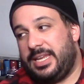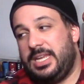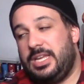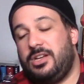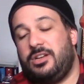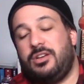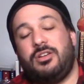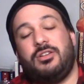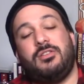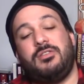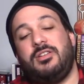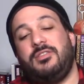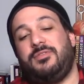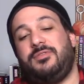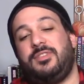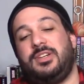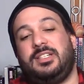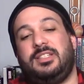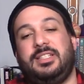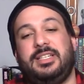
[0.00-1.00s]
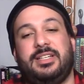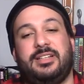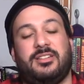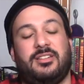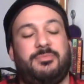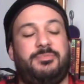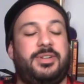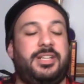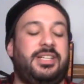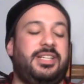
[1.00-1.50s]
He could have
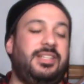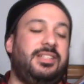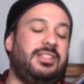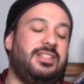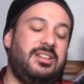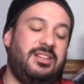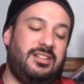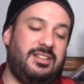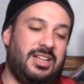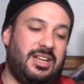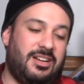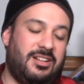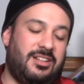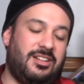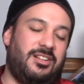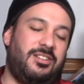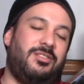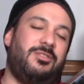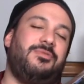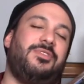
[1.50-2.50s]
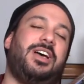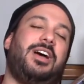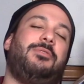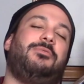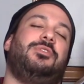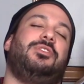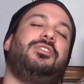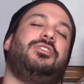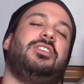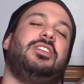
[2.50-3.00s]
cleared, but he didn't let go. That
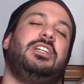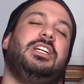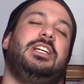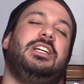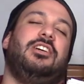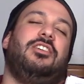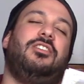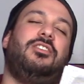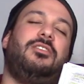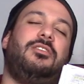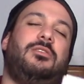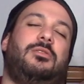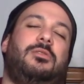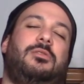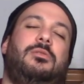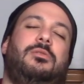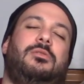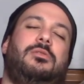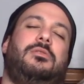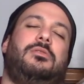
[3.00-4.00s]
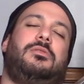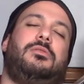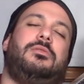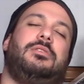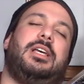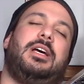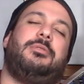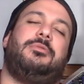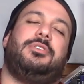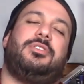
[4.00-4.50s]
was
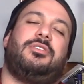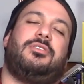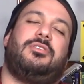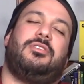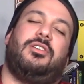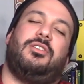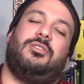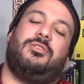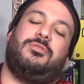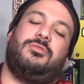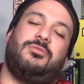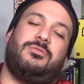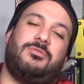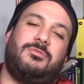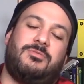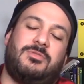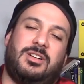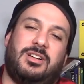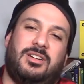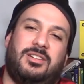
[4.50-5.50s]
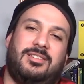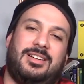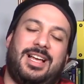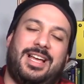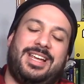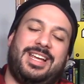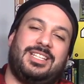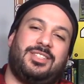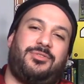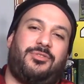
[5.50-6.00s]
so,
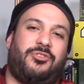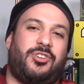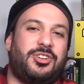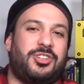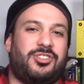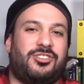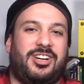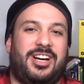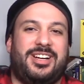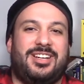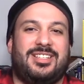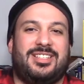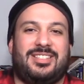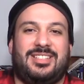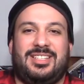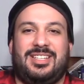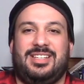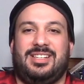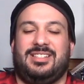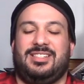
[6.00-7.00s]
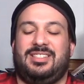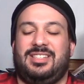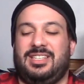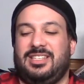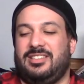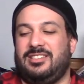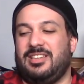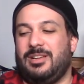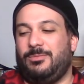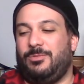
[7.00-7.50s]
I guess, frustrating to
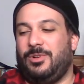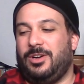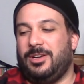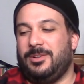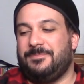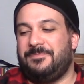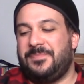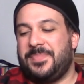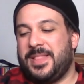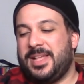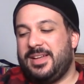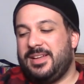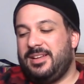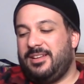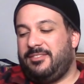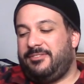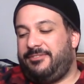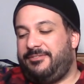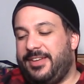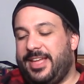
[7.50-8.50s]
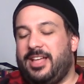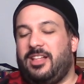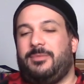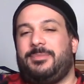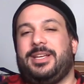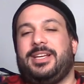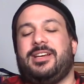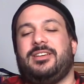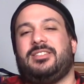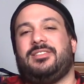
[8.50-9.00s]
see someone fail
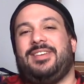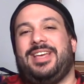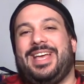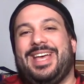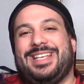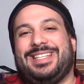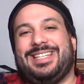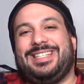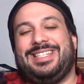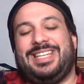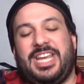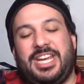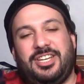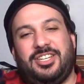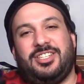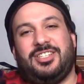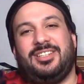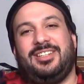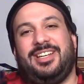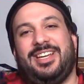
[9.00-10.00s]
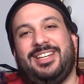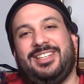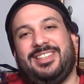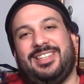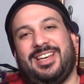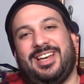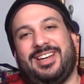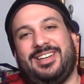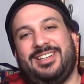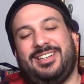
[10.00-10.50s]
because of hesitation like
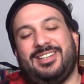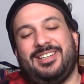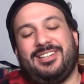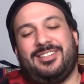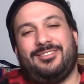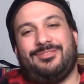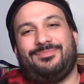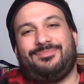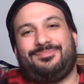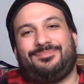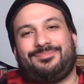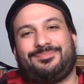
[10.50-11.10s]
that, you know?